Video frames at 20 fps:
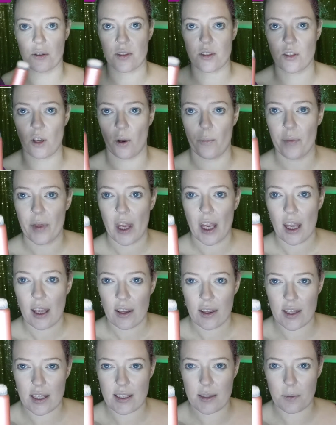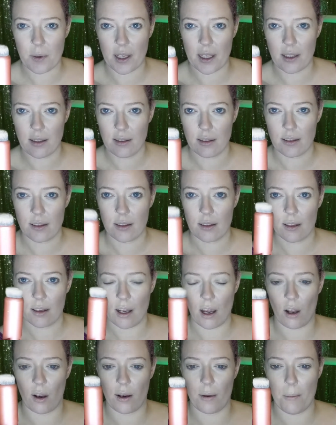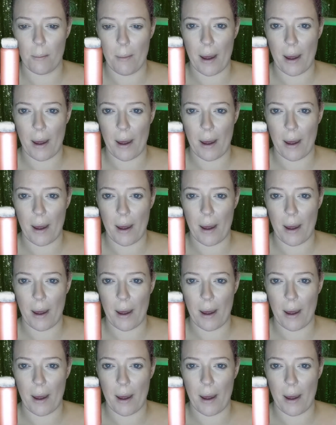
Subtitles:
So this one on